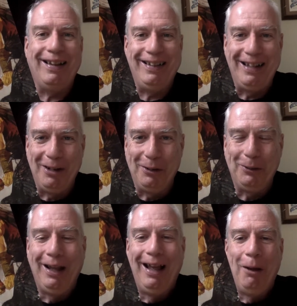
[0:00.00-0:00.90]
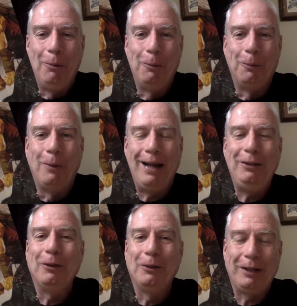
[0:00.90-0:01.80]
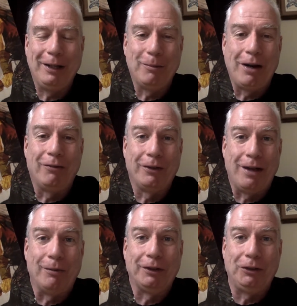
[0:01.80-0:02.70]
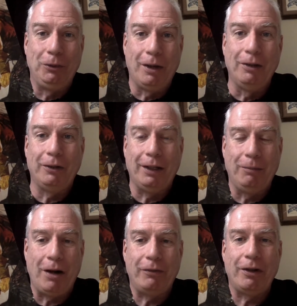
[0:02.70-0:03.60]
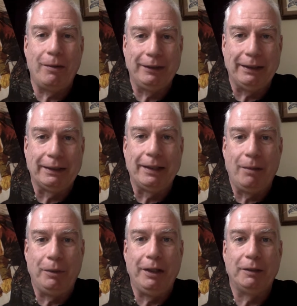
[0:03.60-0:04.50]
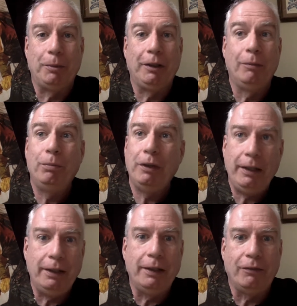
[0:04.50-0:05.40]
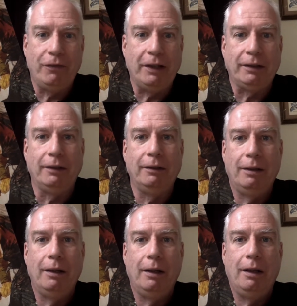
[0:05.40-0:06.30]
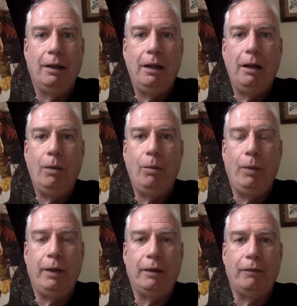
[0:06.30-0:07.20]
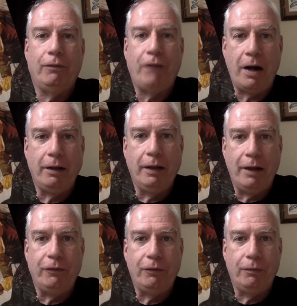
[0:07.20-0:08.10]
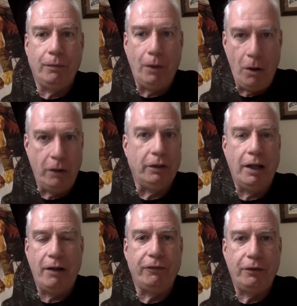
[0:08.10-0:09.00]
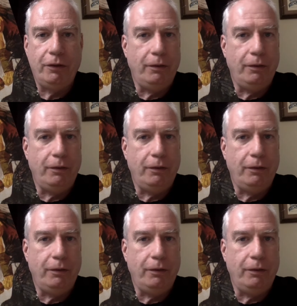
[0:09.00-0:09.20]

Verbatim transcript: no. When you're looking at Marvel Comics, you are looking, Marvel Comics as a company has been completely infested with far left, alt left